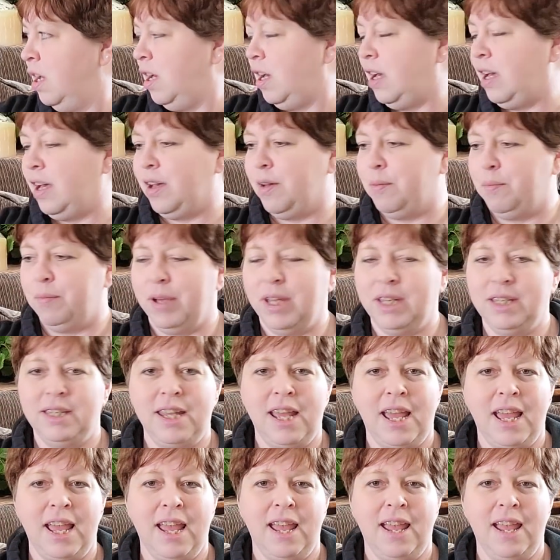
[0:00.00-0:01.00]
a
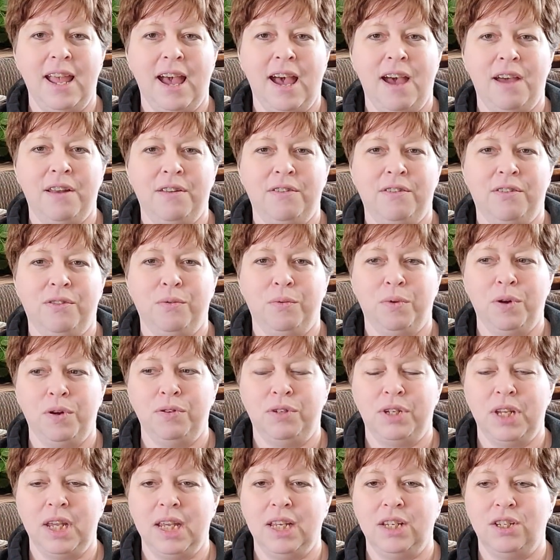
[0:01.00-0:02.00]
day out of the
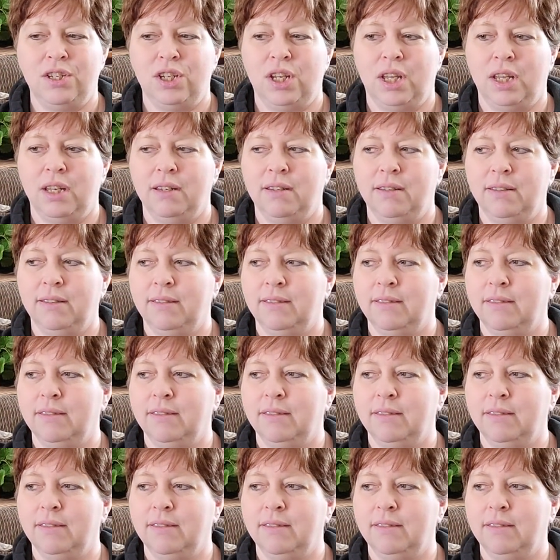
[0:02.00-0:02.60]
rotation.